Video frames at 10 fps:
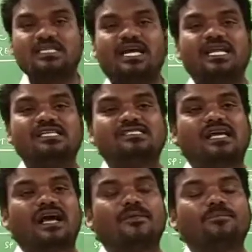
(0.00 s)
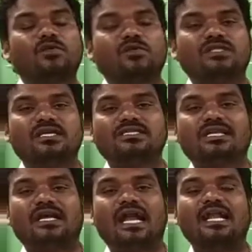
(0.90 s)
that is
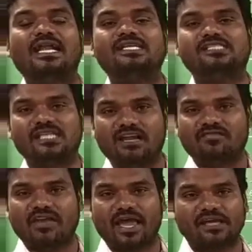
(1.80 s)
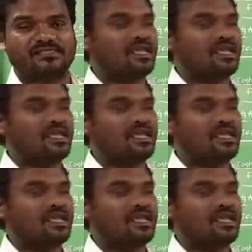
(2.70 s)
conditional flags